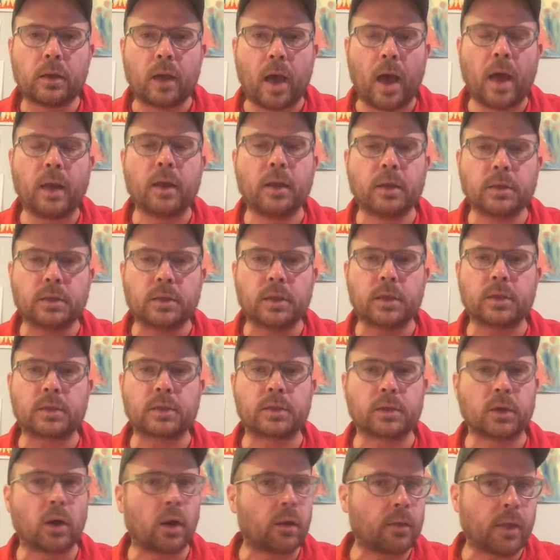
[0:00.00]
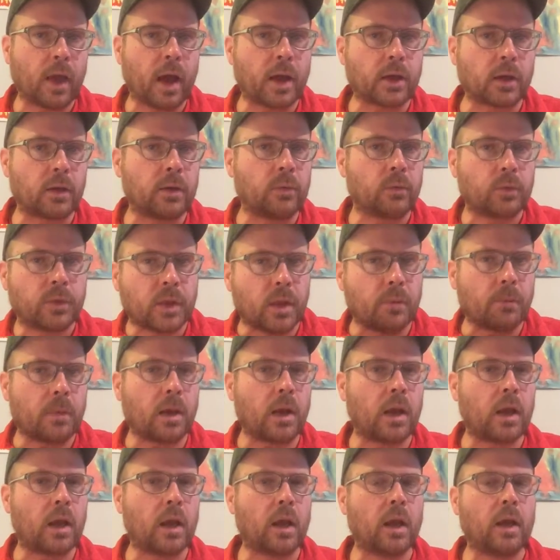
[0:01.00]
energies and all that within
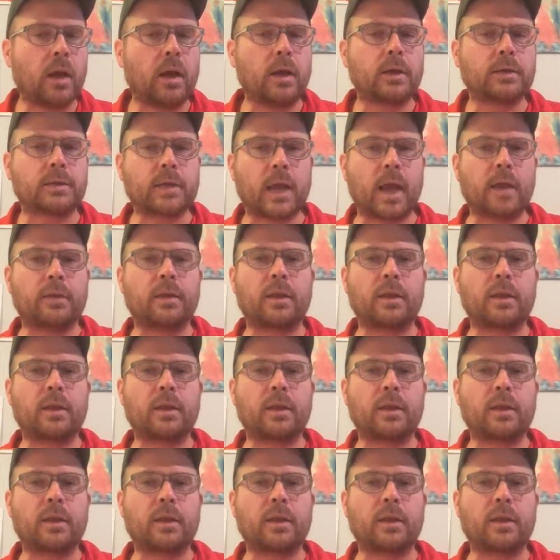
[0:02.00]
me, saying